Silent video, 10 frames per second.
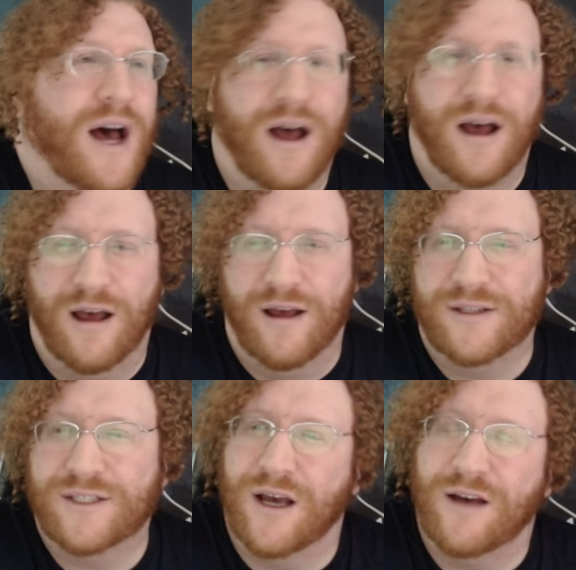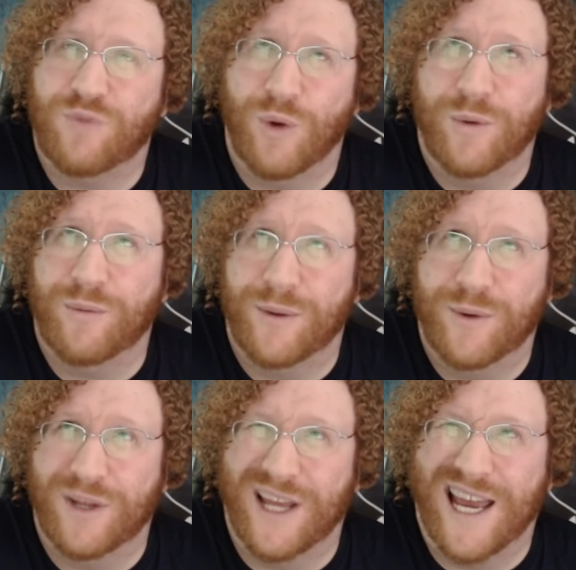Software would
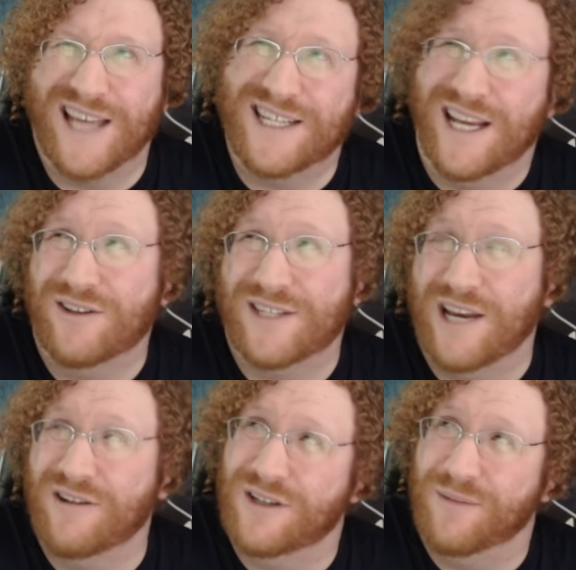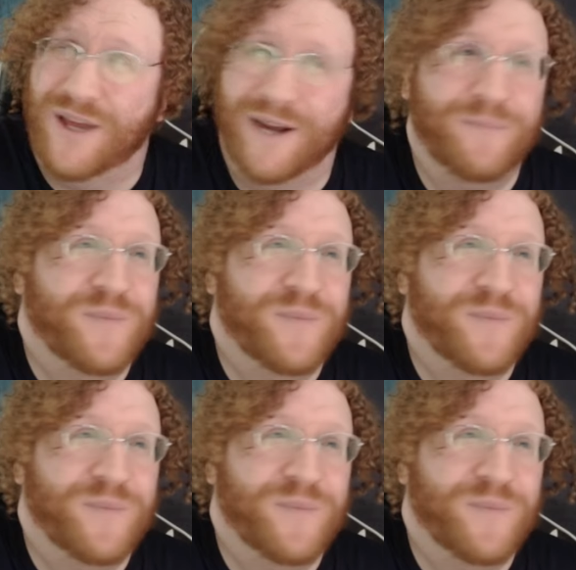probably want like SDLC or something.